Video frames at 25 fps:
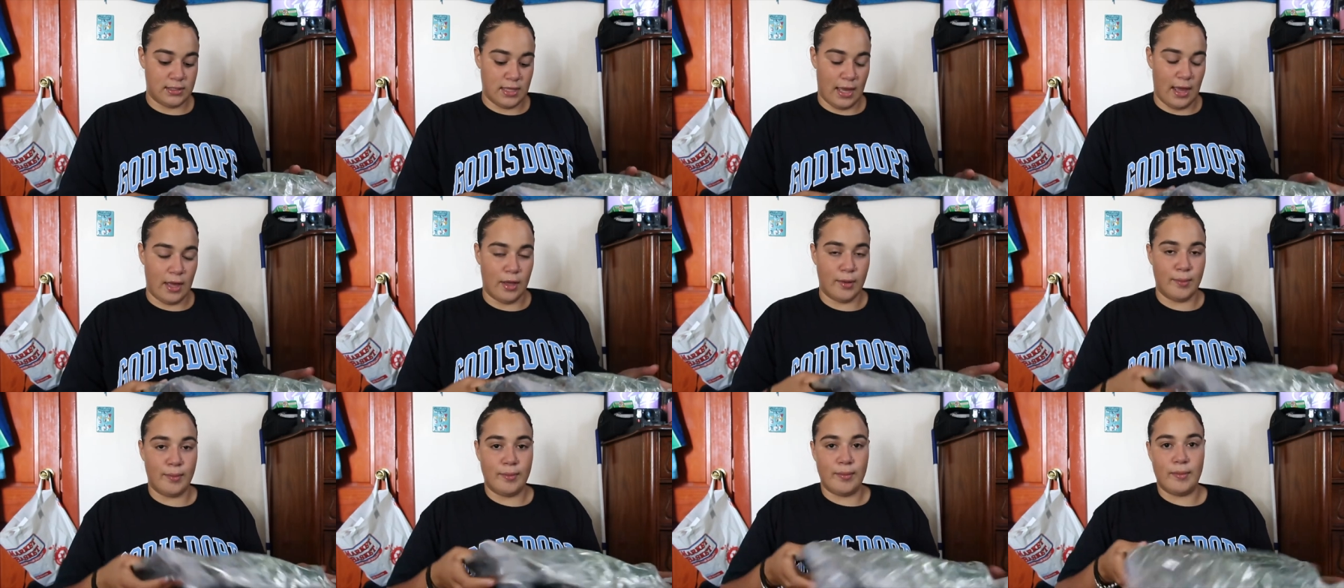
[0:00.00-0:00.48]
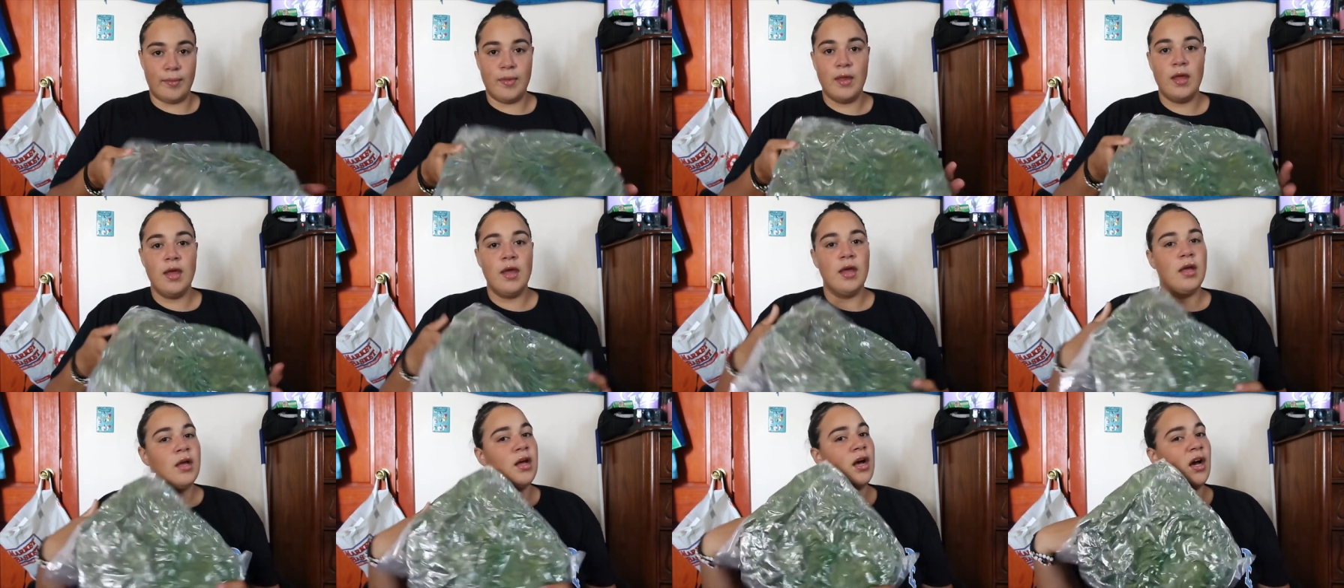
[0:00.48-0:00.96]
Um,
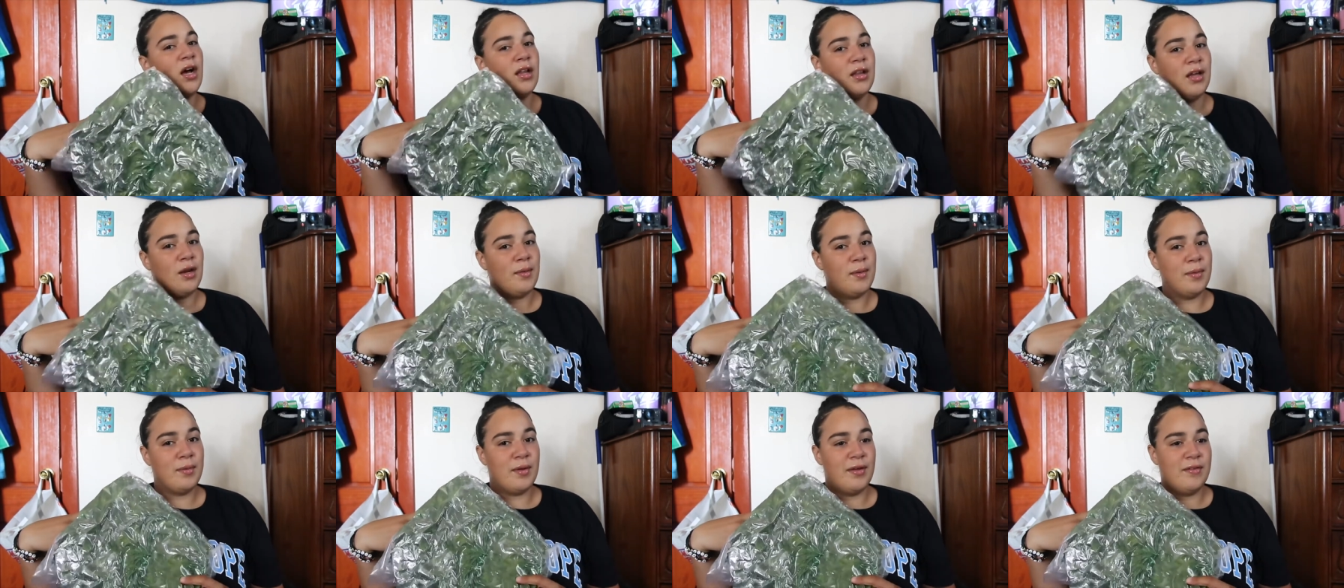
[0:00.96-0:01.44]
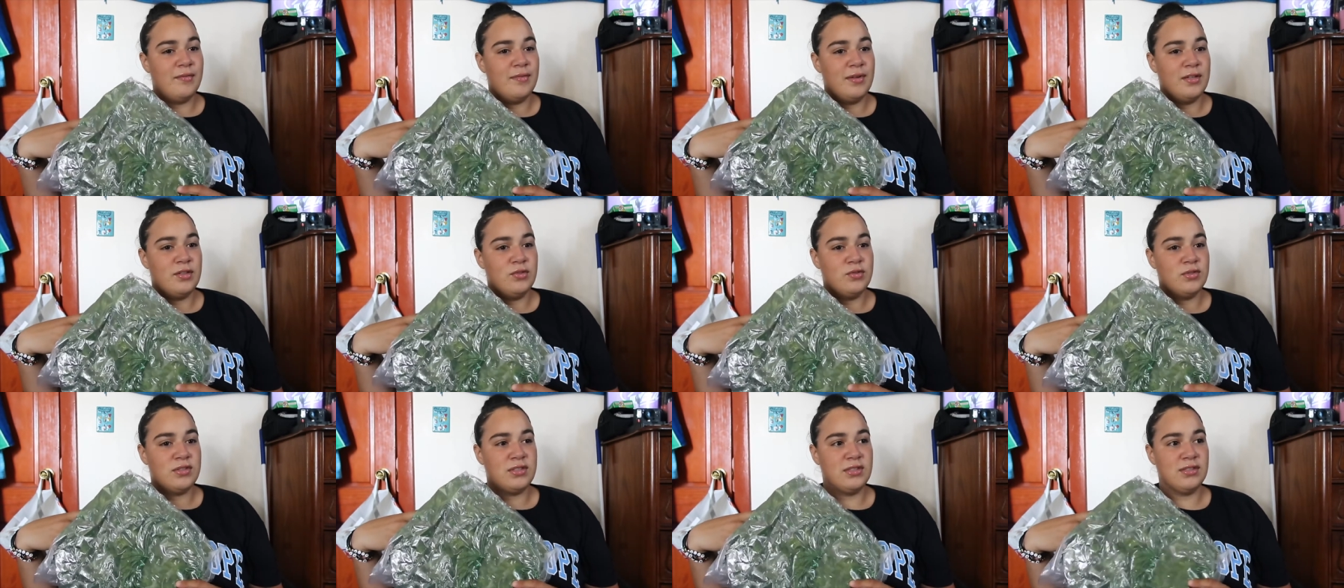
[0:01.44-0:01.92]
a lot of people have
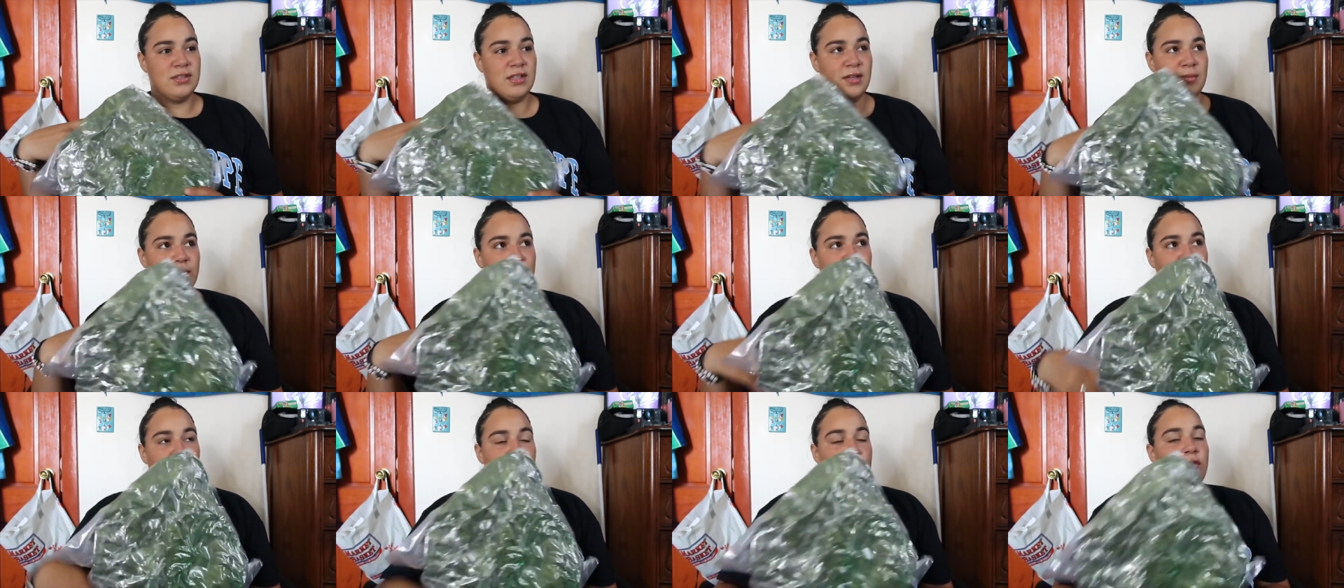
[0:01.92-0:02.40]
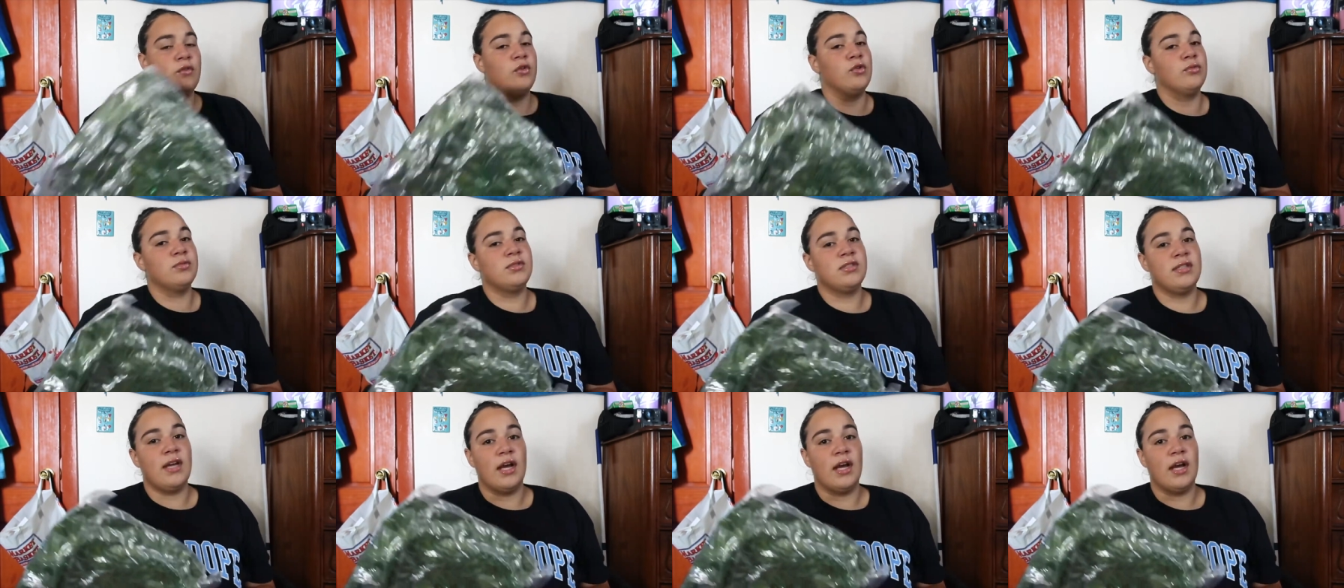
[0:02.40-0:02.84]
been using them in their room to